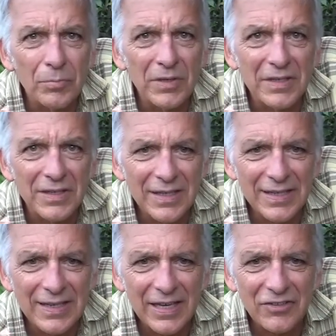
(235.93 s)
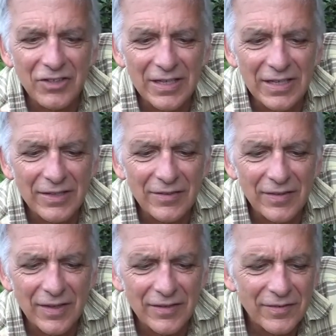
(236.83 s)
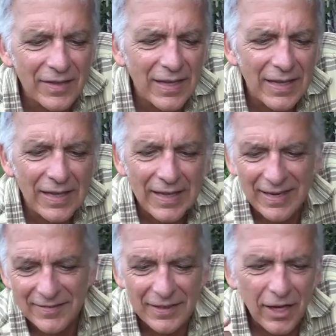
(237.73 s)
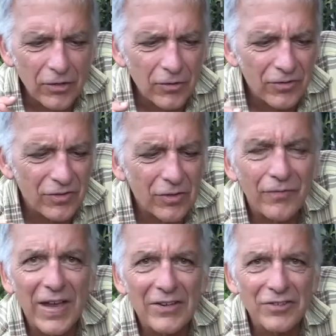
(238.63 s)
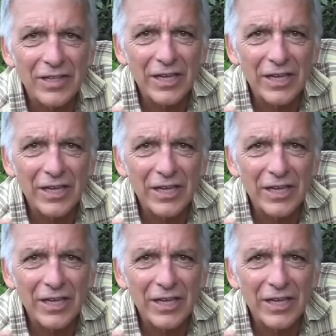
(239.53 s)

but didn't catch any insects, and I see others that have actually